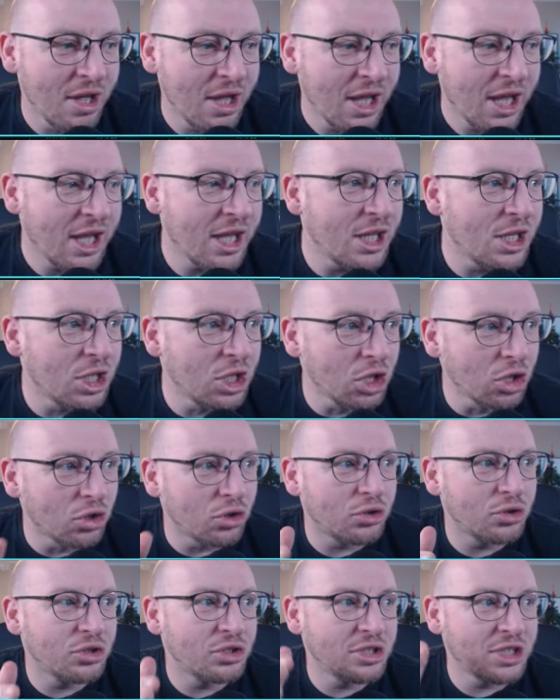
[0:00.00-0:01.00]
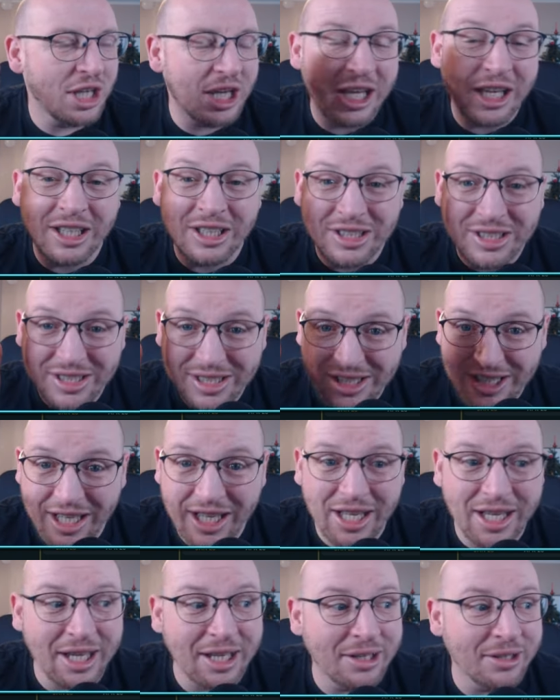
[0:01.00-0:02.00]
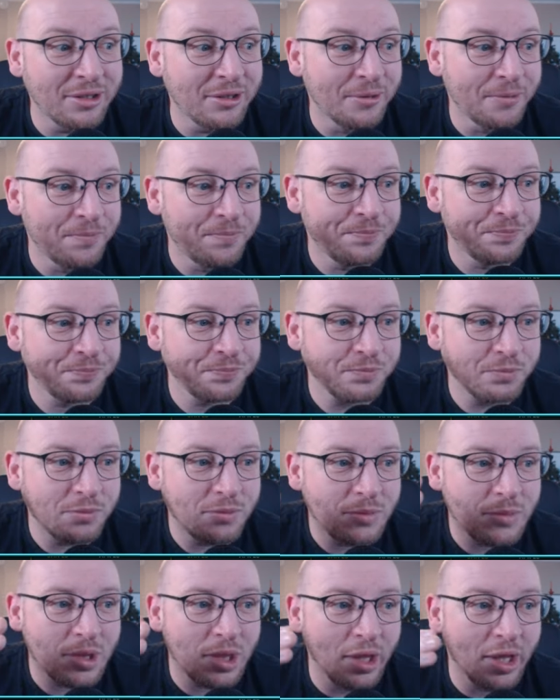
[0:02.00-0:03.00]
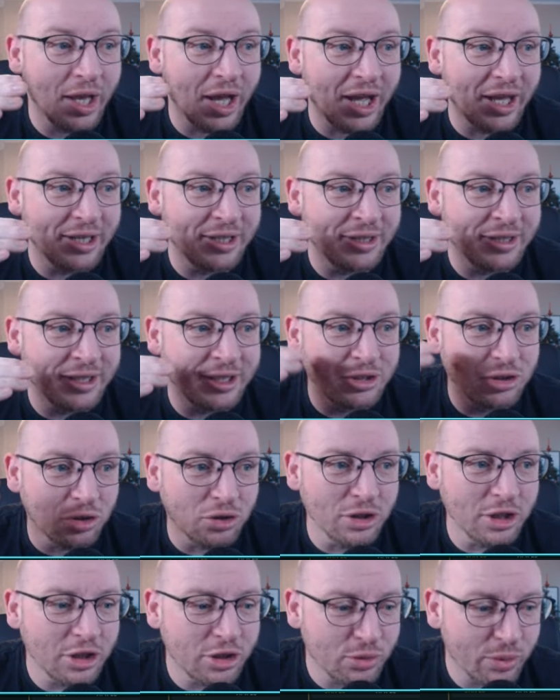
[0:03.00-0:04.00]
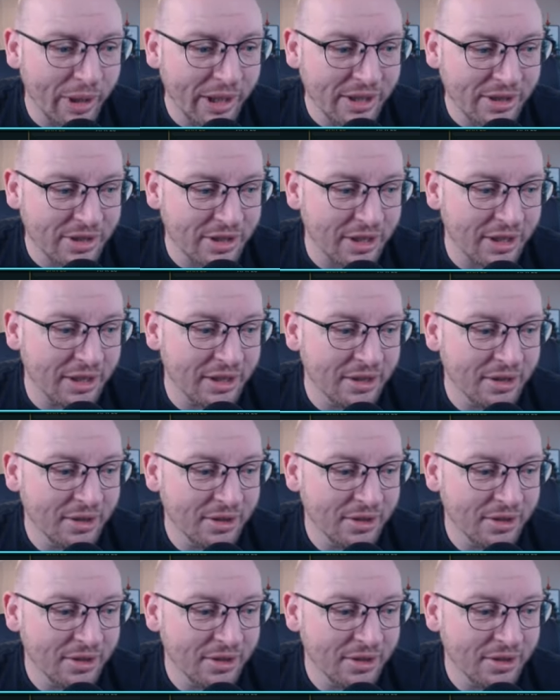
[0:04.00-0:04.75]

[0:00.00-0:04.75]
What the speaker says: He looks insane. And he's only 20.